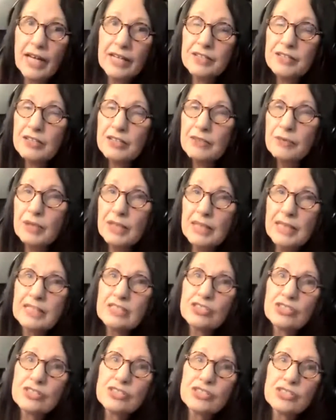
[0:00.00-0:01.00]
ended
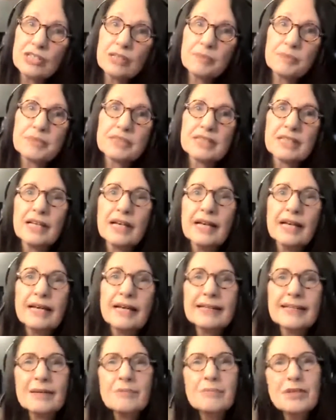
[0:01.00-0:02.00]
relationships
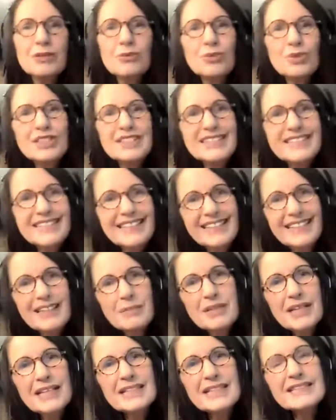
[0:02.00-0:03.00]
can be
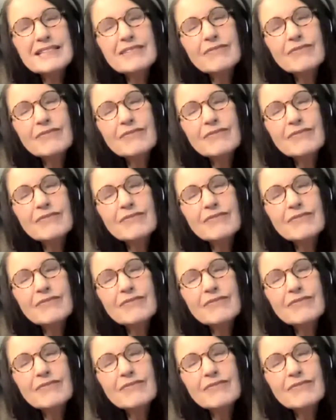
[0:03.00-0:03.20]
redeemed as the